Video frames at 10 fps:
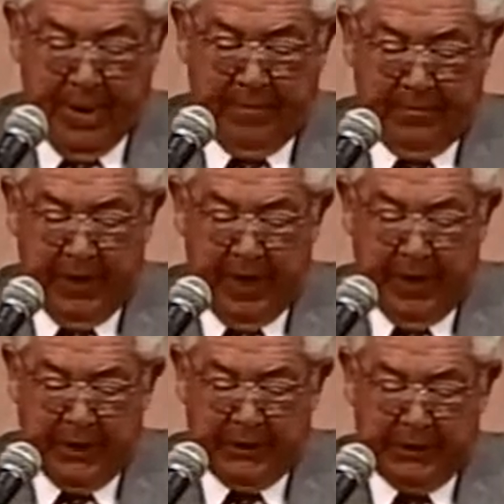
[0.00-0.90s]

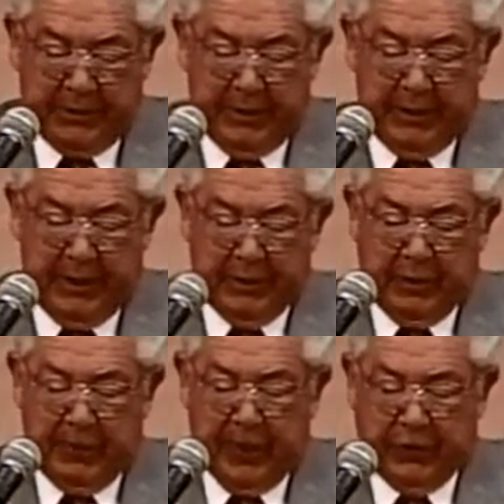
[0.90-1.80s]
Fairness is a
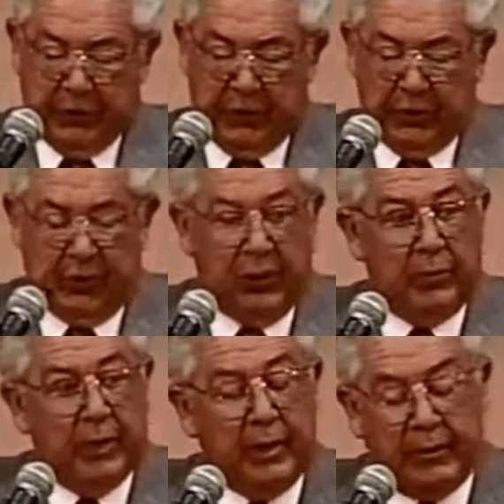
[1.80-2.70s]
major concern with
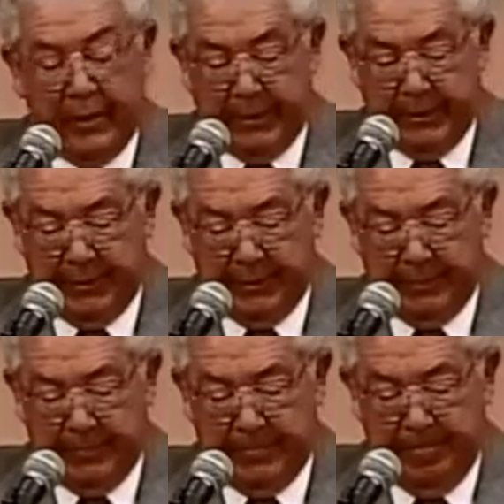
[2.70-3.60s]
our tax system.
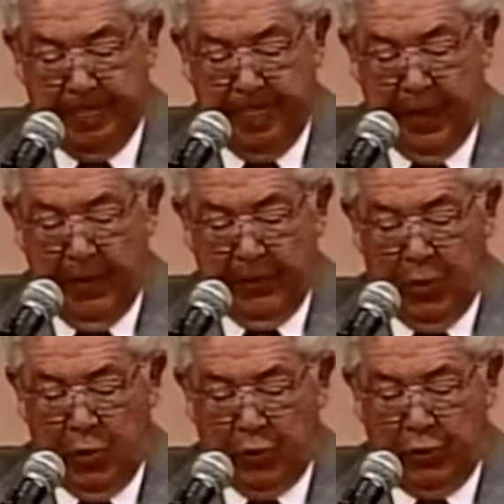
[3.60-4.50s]

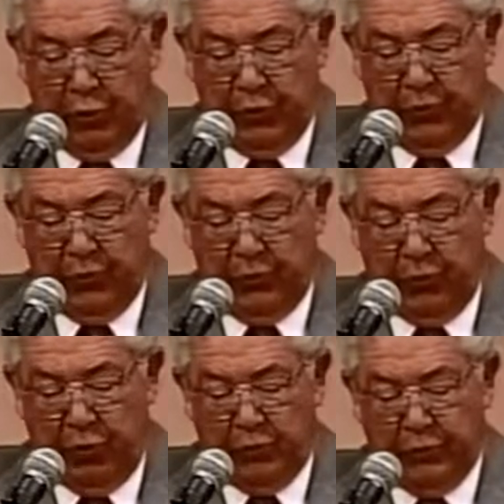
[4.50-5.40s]
Those who consume
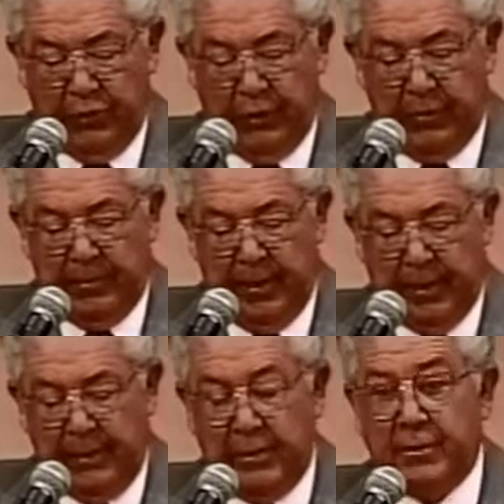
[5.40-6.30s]
groceries and
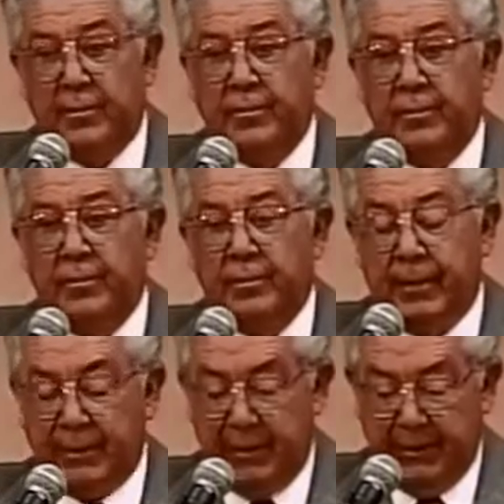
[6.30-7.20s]
commodities pay
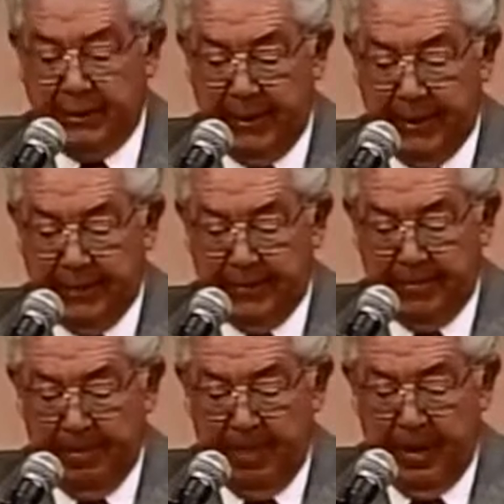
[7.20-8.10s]
sales tax,
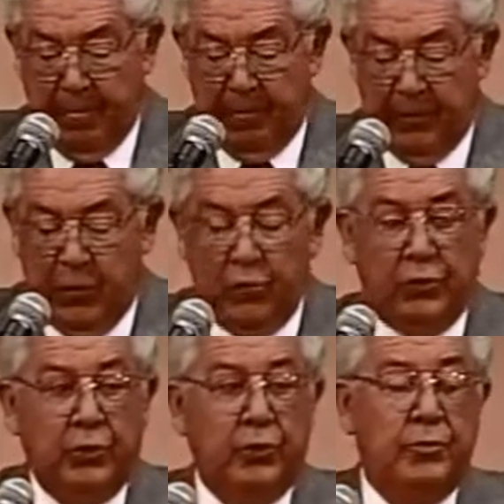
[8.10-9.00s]
but those who
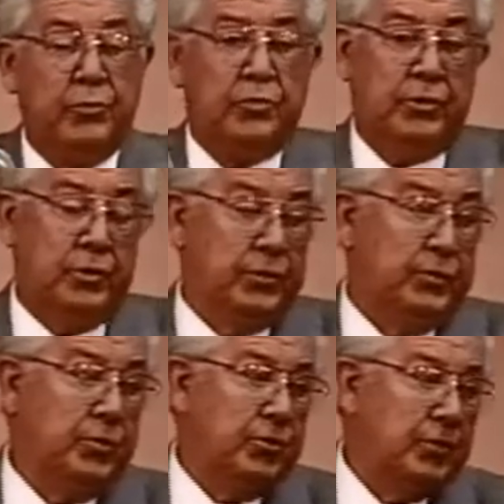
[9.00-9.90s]
cons
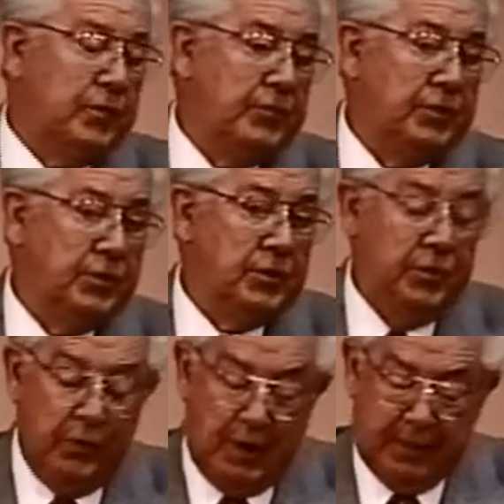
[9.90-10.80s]
consume services do
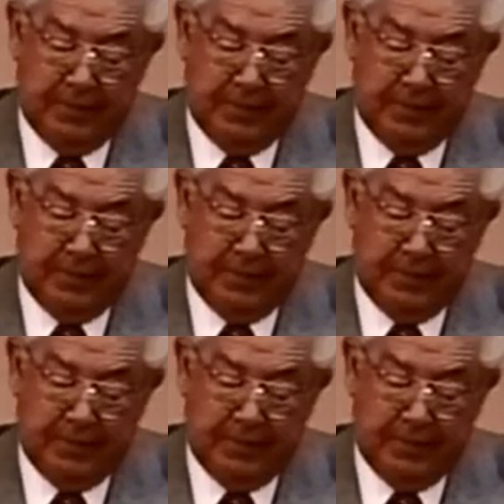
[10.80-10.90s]
not.